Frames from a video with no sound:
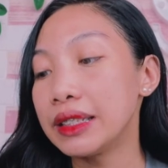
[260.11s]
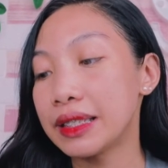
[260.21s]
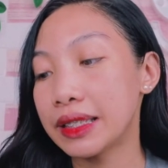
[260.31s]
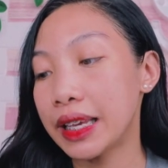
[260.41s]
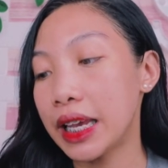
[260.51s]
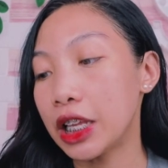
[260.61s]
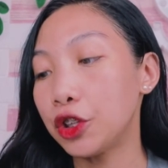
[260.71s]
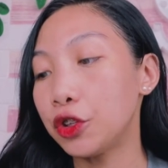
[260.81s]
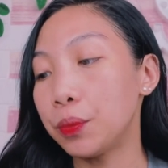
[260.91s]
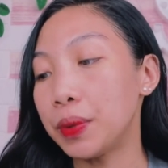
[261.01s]

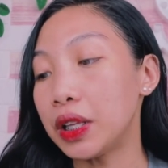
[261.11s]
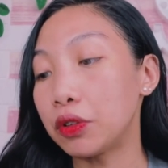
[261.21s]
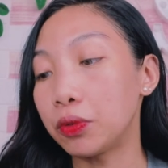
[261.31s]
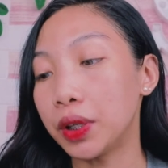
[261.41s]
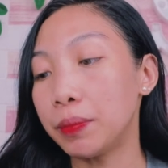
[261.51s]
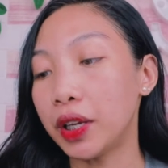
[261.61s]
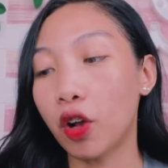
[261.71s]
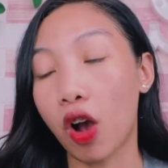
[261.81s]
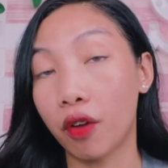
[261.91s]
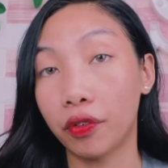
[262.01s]
skin you've been
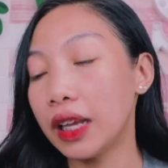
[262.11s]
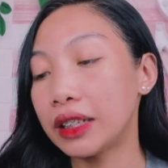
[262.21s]
dreaming of.